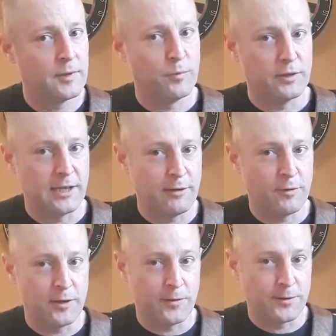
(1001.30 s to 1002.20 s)
Put that
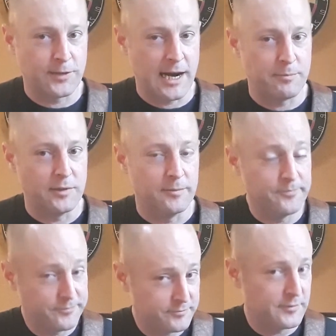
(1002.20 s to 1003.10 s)
one on top to
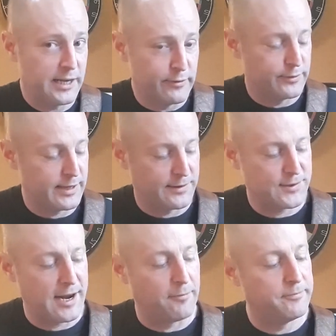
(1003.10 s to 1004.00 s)
even things
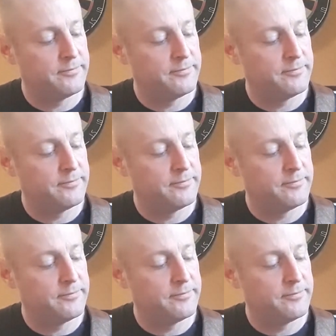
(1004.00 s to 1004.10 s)
out.